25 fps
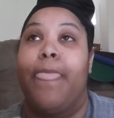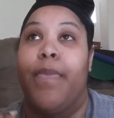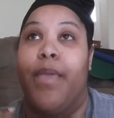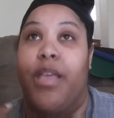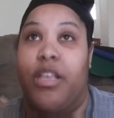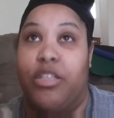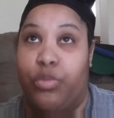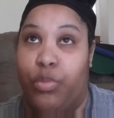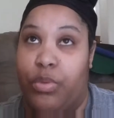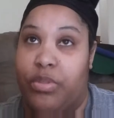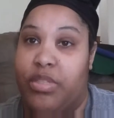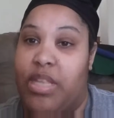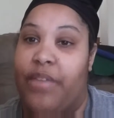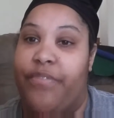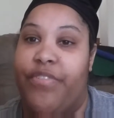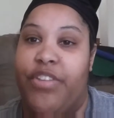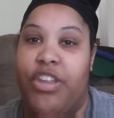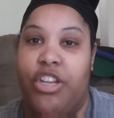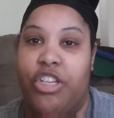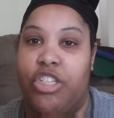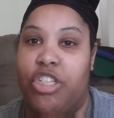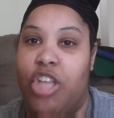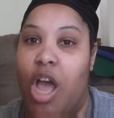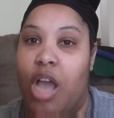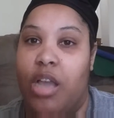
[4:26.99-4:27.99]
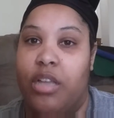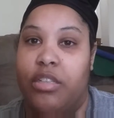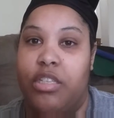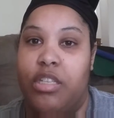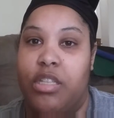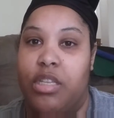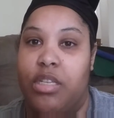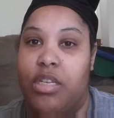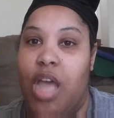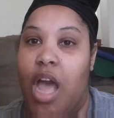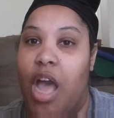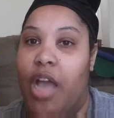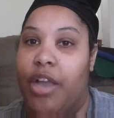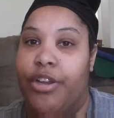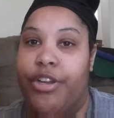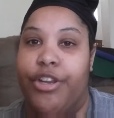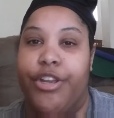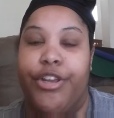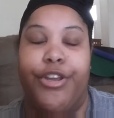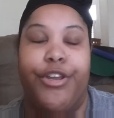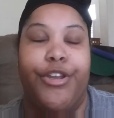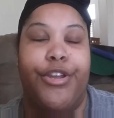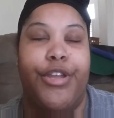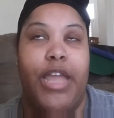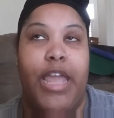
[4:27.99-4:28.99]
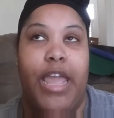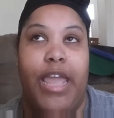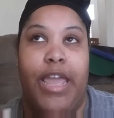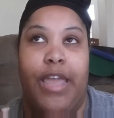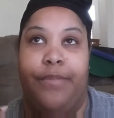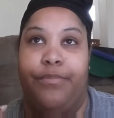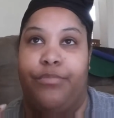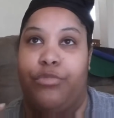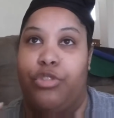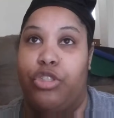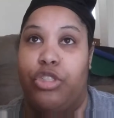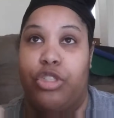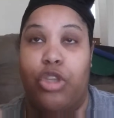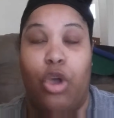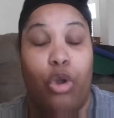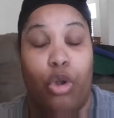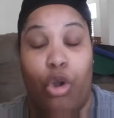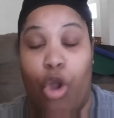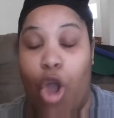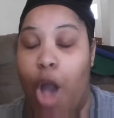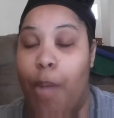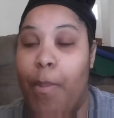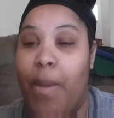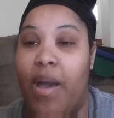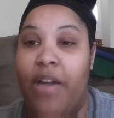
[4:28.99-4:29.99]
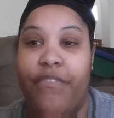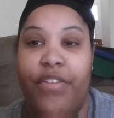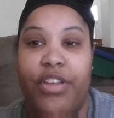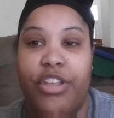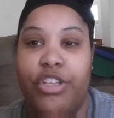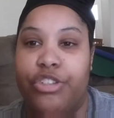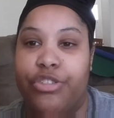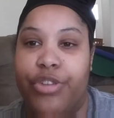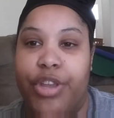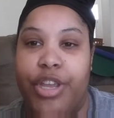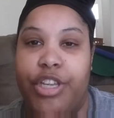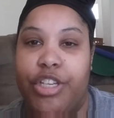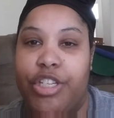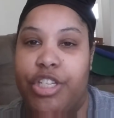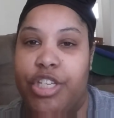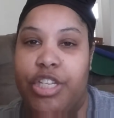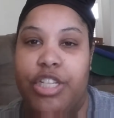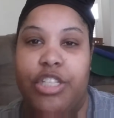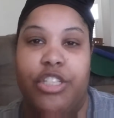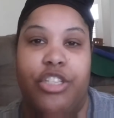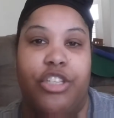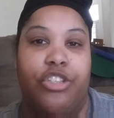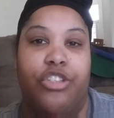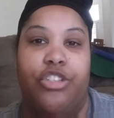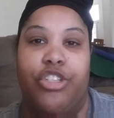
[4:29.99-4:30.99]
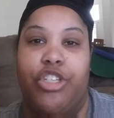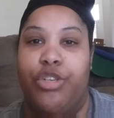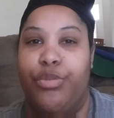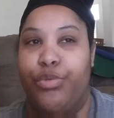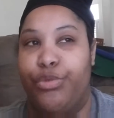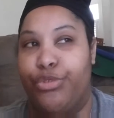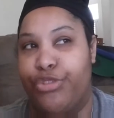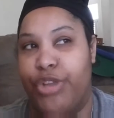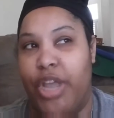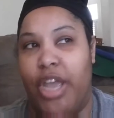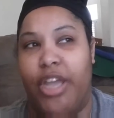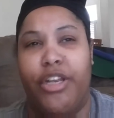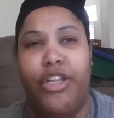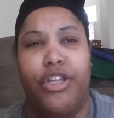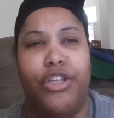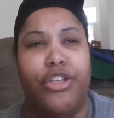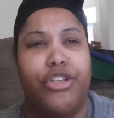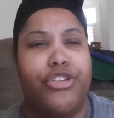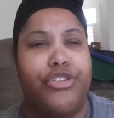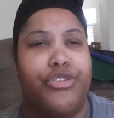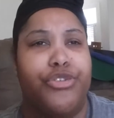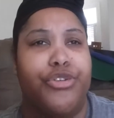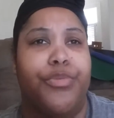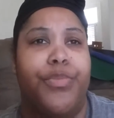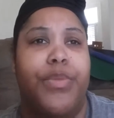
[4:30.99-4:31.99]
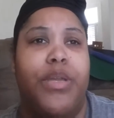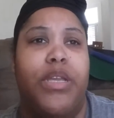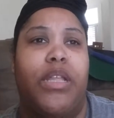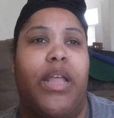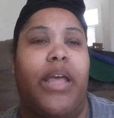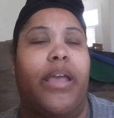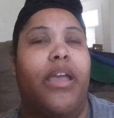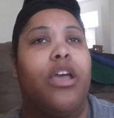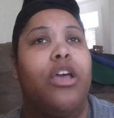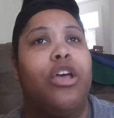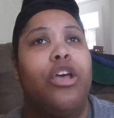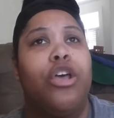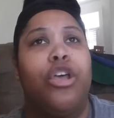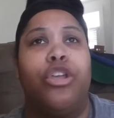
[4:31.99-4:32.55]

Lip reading: Because once I finished talking to the doctor and told her all my frustrations, and she was trying to assure me like,